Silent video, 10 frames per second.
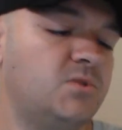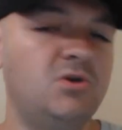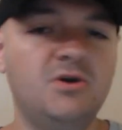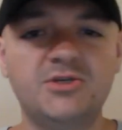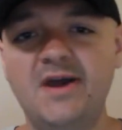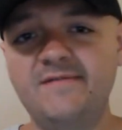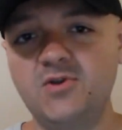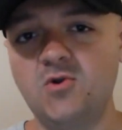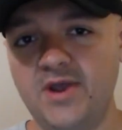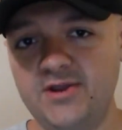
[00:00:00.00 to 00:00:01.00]
You also have the
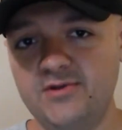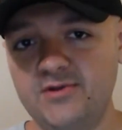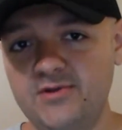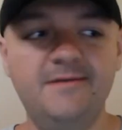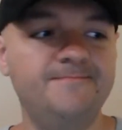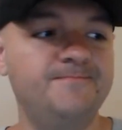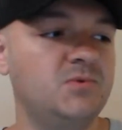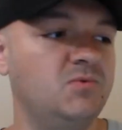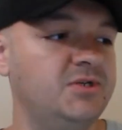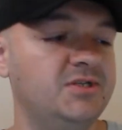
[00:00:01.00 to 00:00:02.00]
Creator's Cut,
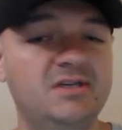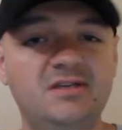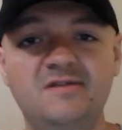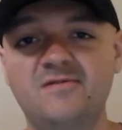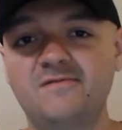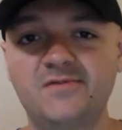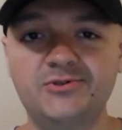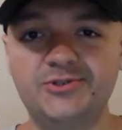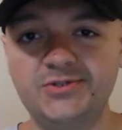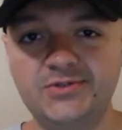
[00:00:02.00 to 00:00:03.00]
which is a different
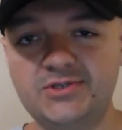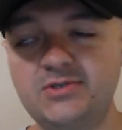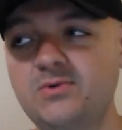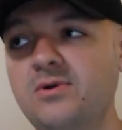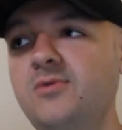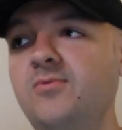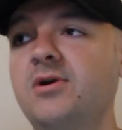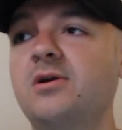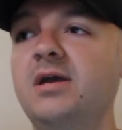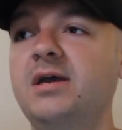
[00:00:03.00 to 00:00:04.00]
version of the story
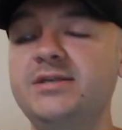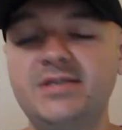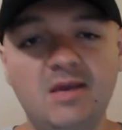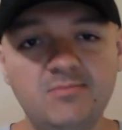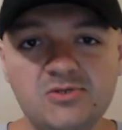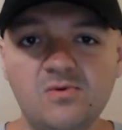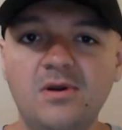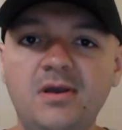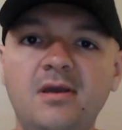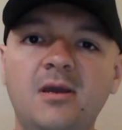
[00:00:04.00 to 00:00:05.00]
where same
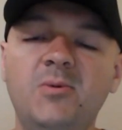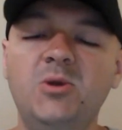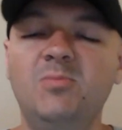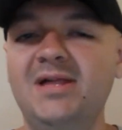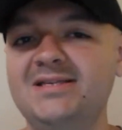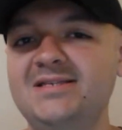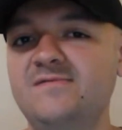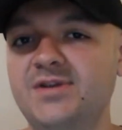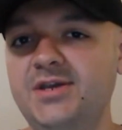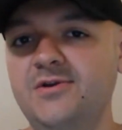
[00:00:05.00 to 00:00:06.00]
story, but you play as
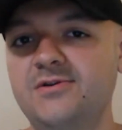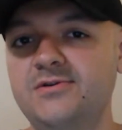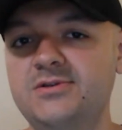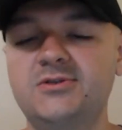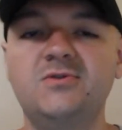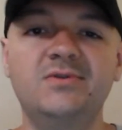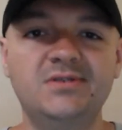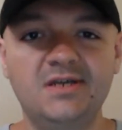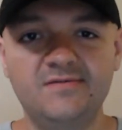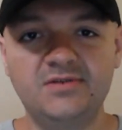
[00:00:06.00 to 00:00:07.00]
different characters. So
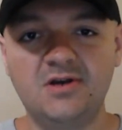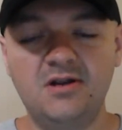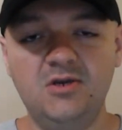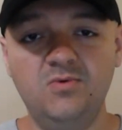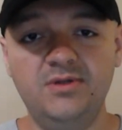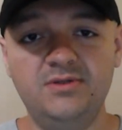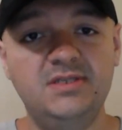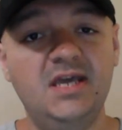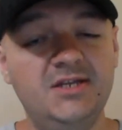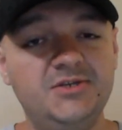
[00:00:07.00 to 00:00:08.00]
instead of starting with
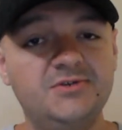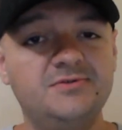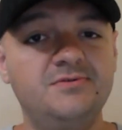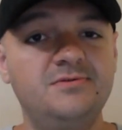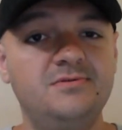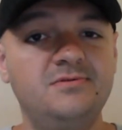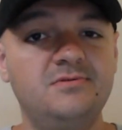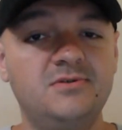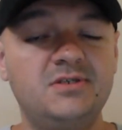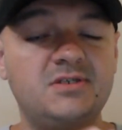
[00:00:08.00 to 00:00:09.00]
Daniel,
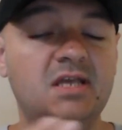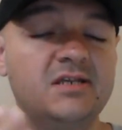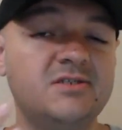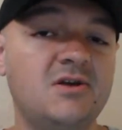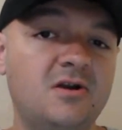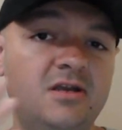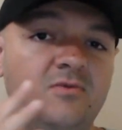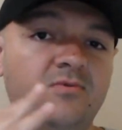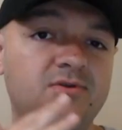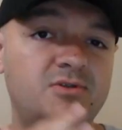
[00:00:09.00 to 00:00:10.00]
or instead of
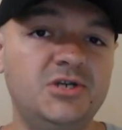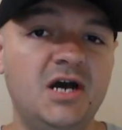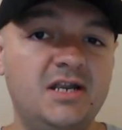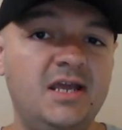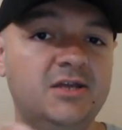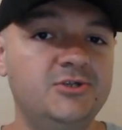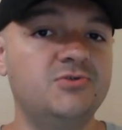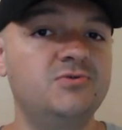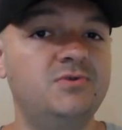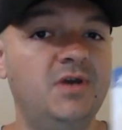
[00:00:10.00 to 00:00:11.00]
starting with John,
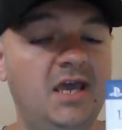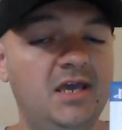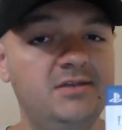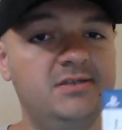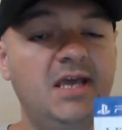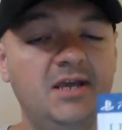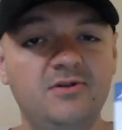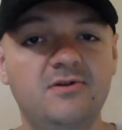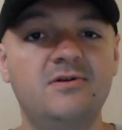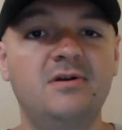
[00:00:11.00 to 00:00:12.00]
Andrew, and
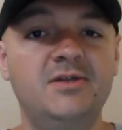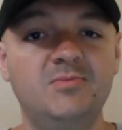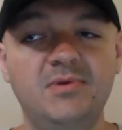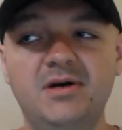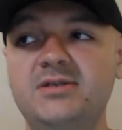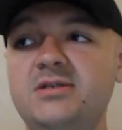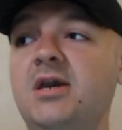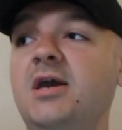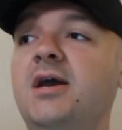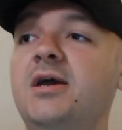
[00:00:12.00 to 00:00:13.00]
Taylor at the bus,
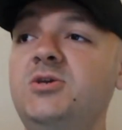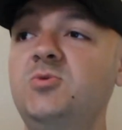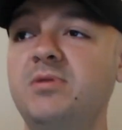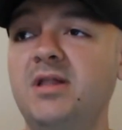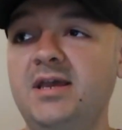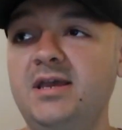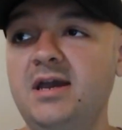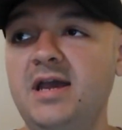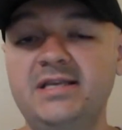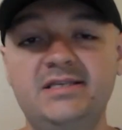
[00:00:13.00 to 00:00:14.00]
you
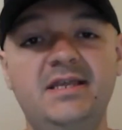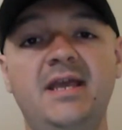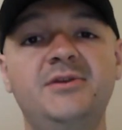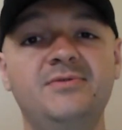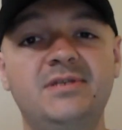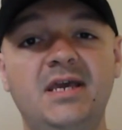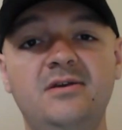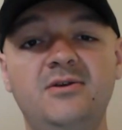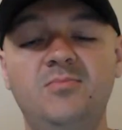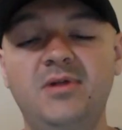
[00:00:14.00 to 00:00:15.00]
play as Daniel and
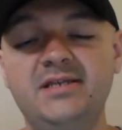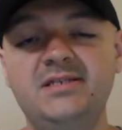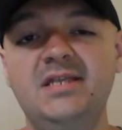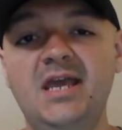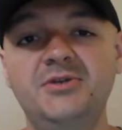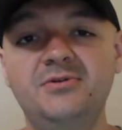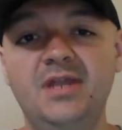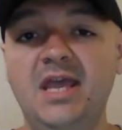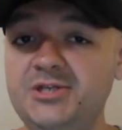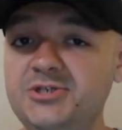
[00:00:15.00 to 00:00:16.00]
Taylor. You play as Daniel
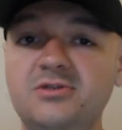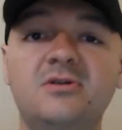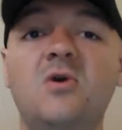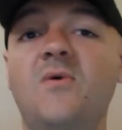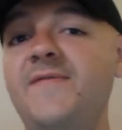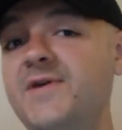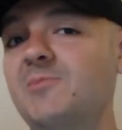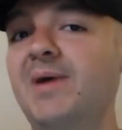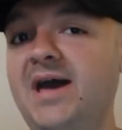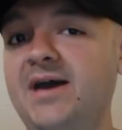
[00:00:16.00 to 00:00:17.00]
and Angela and go on
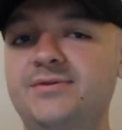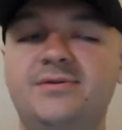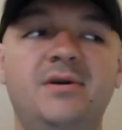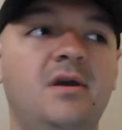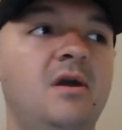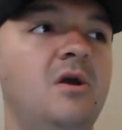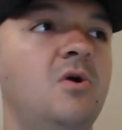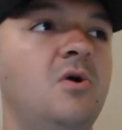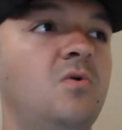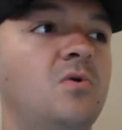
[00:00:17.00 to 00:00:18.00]
their path,
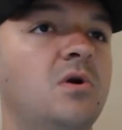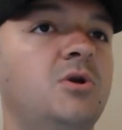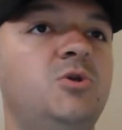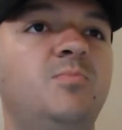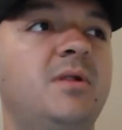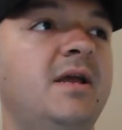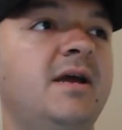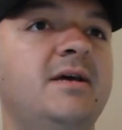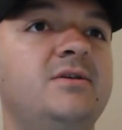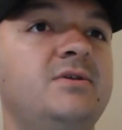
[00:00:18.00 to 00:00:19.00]
or you play
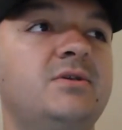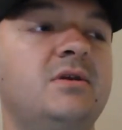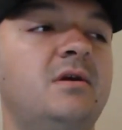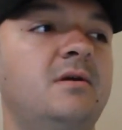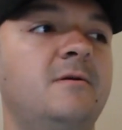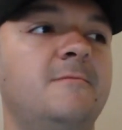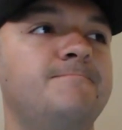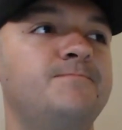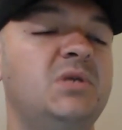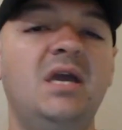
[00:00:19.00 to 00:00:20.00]
as
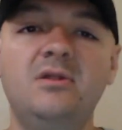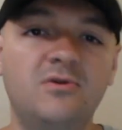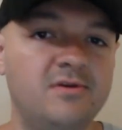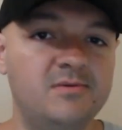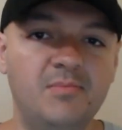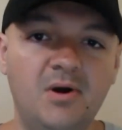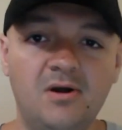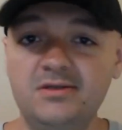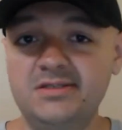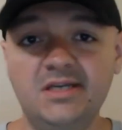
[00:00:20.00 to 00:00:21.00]
Taylor in the
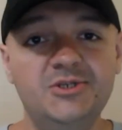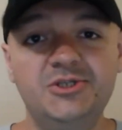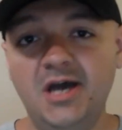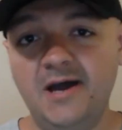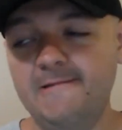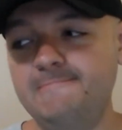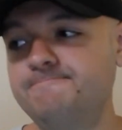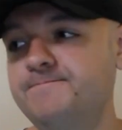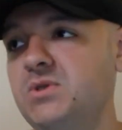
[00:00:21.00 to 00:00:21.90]
bar instead of John,